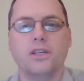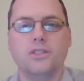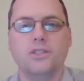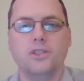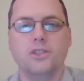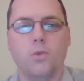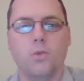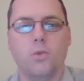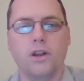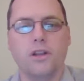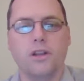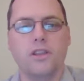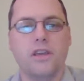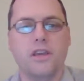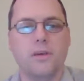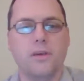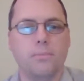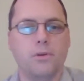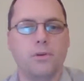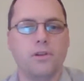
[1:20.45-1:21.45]
She wanted
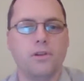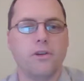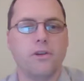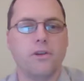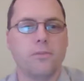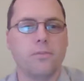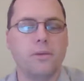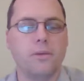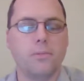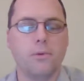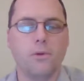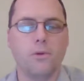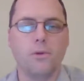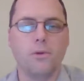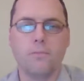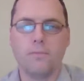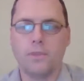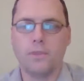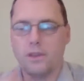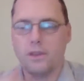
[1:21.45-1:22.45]
the input of other
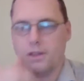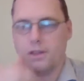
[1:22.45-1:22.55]
people.